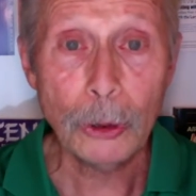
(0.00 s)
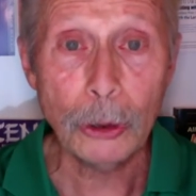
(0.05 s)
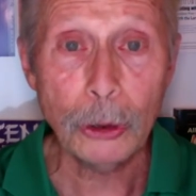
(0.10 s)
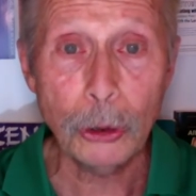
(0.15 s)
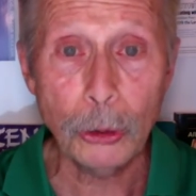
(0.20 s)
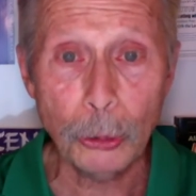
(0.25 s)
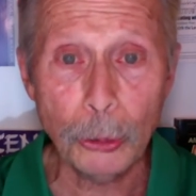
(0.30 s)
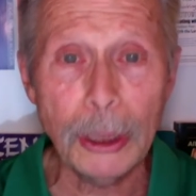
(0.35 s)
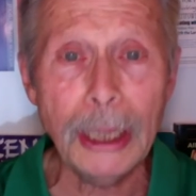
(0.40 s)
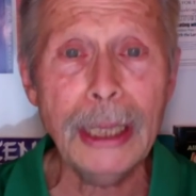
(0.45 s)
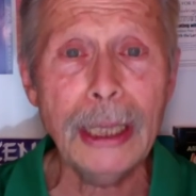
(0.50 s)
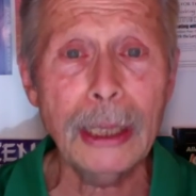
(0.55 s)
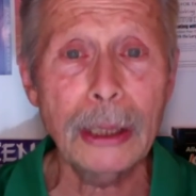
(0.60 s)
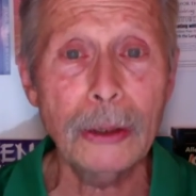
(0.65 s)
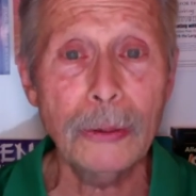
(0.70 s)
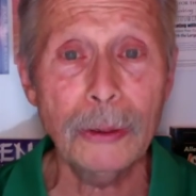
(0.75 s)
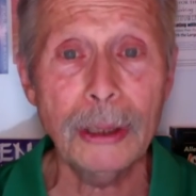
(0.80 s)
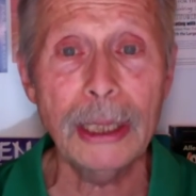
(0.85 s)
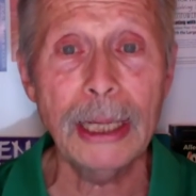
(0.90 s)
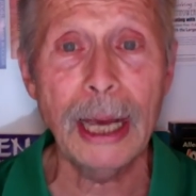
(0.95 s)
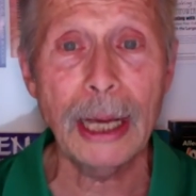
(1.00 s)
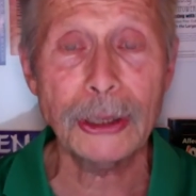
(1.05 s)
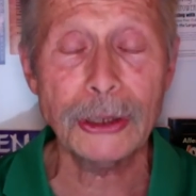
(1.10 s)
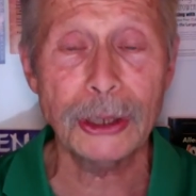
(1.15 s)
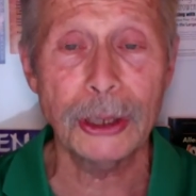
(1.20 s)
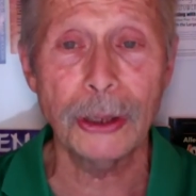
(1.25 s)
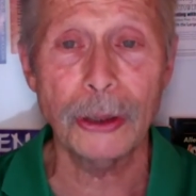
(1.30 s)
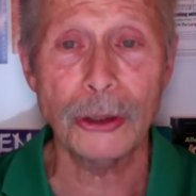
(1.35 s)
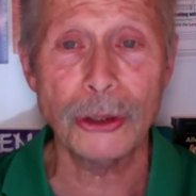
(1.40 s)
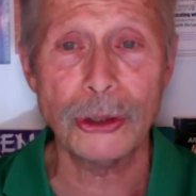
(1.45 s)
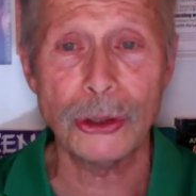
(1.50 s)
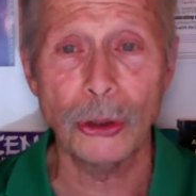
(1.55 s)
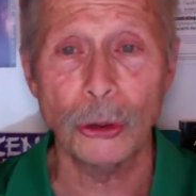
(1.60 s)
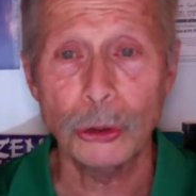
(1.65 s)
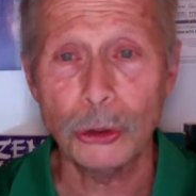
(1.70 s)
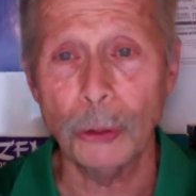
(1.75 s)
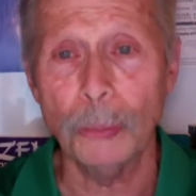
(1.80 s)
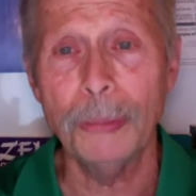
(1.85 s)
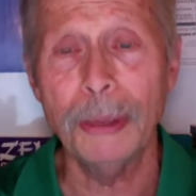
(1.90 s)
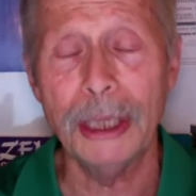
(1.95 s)
Create a Green Actioneers
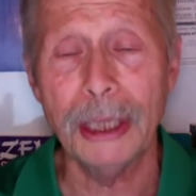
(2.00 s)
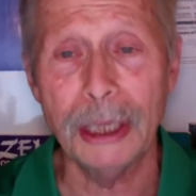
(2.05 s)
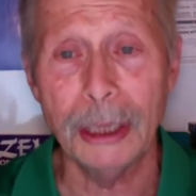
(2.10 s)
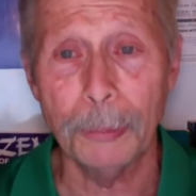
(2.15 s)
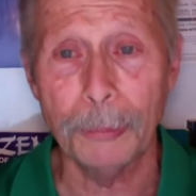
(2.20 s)
social media